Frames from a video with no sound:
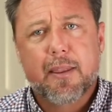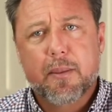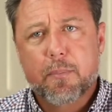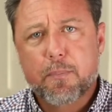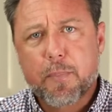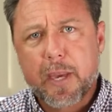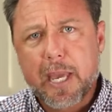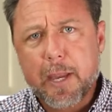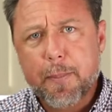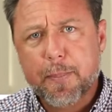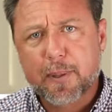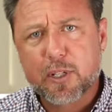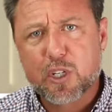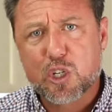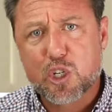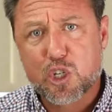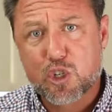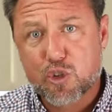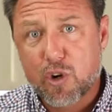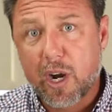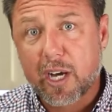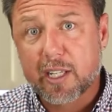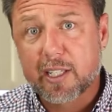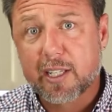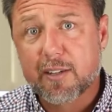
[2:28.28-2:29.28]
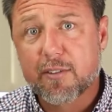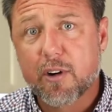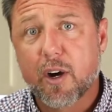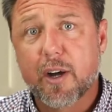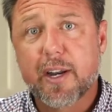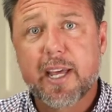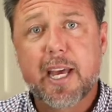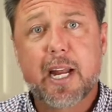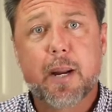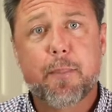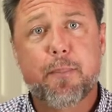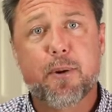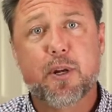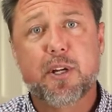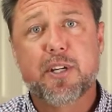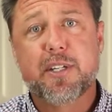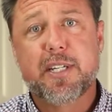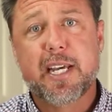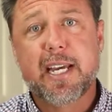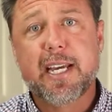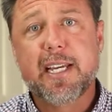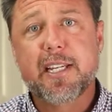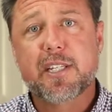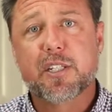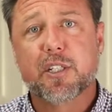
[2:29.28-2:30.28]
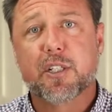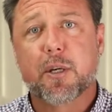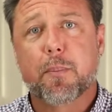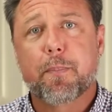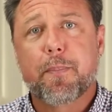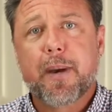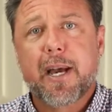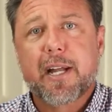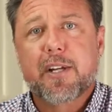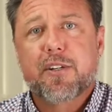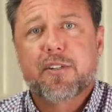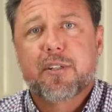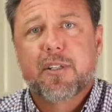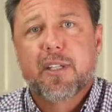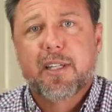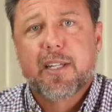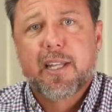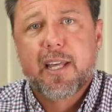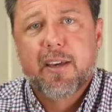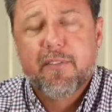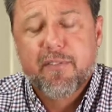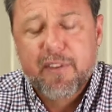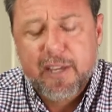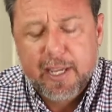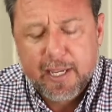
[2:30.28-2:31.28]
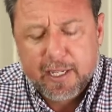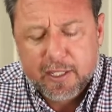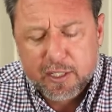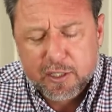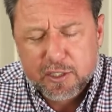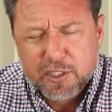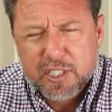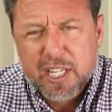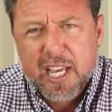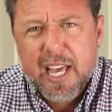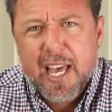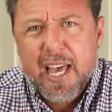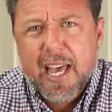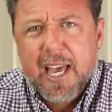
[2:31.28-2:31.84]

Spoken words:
people are struggling right now to put diesel or petrol in their vehicles,